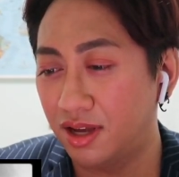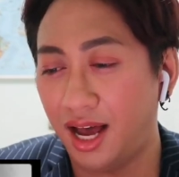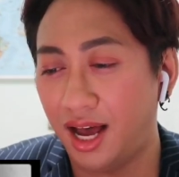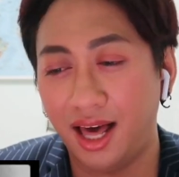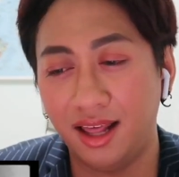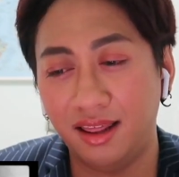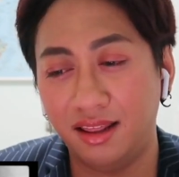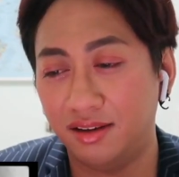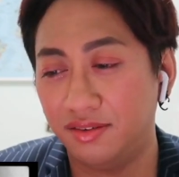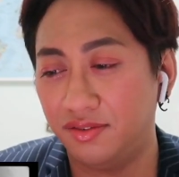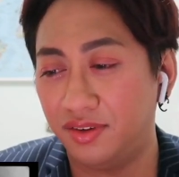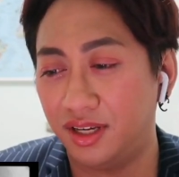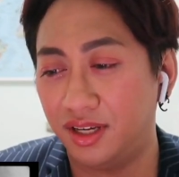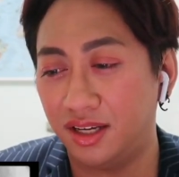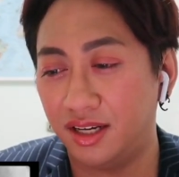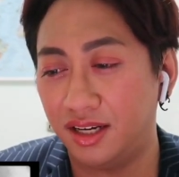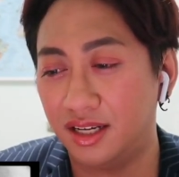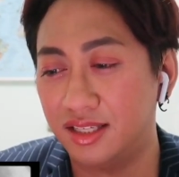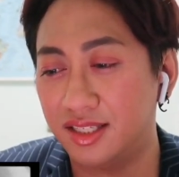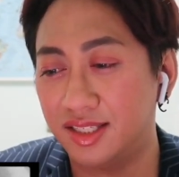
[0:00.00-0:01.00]
I love
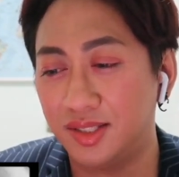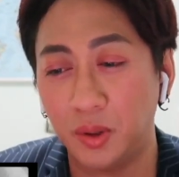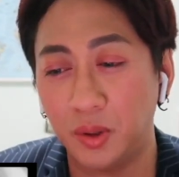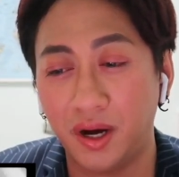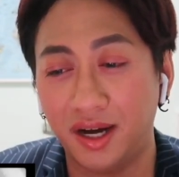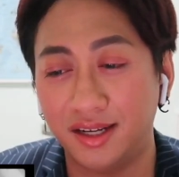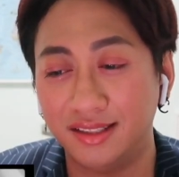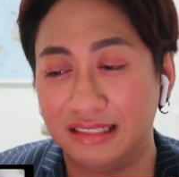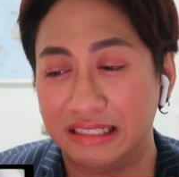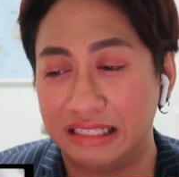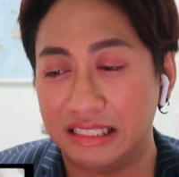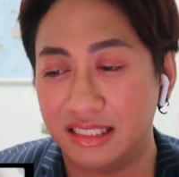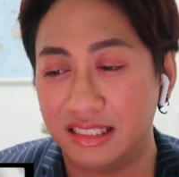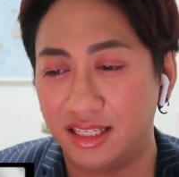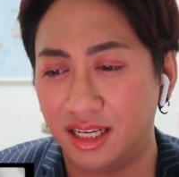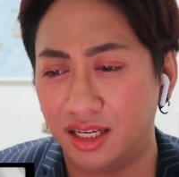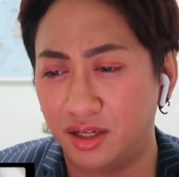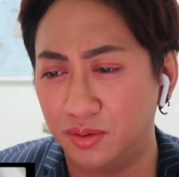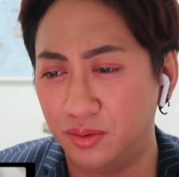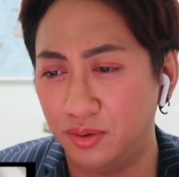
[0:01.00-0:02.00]
it. It's so
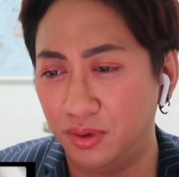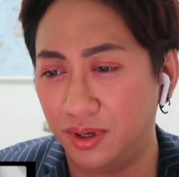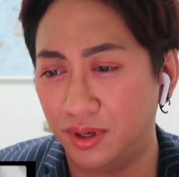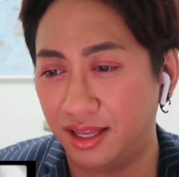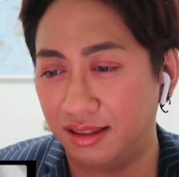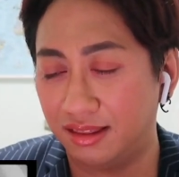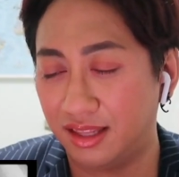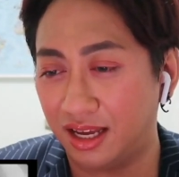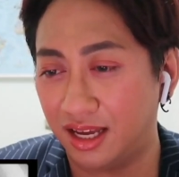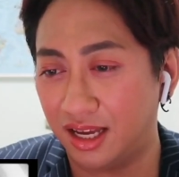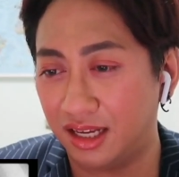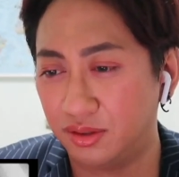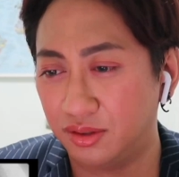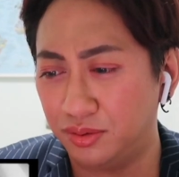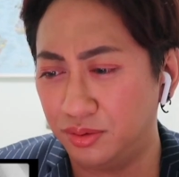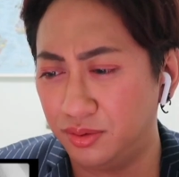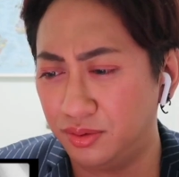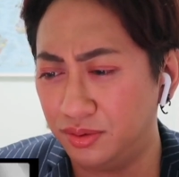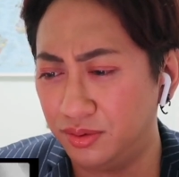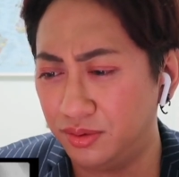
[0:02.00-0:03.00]
artistic. Ooh, look at that.
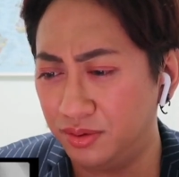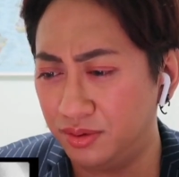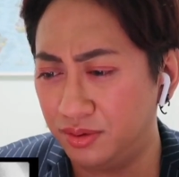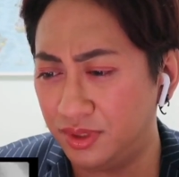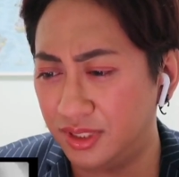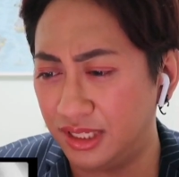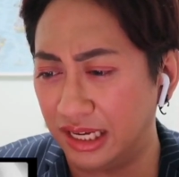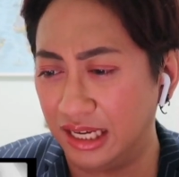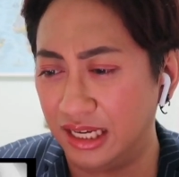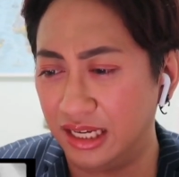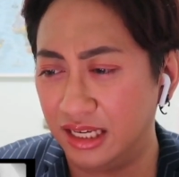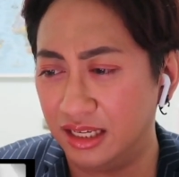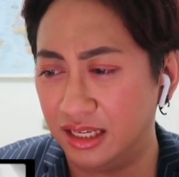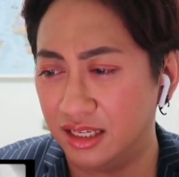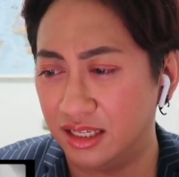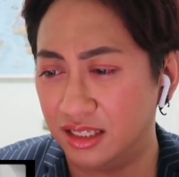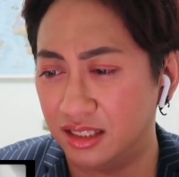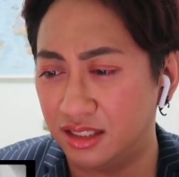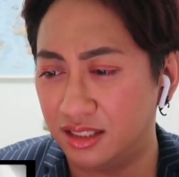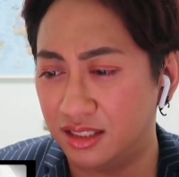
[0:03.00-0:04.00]
Ooh,
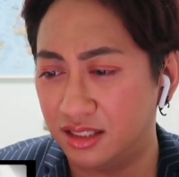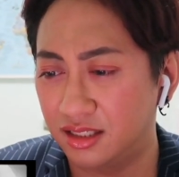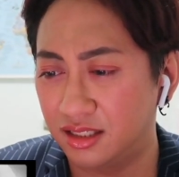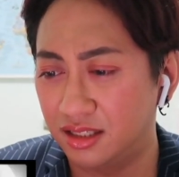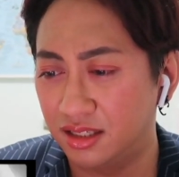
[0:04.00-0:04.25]
yes.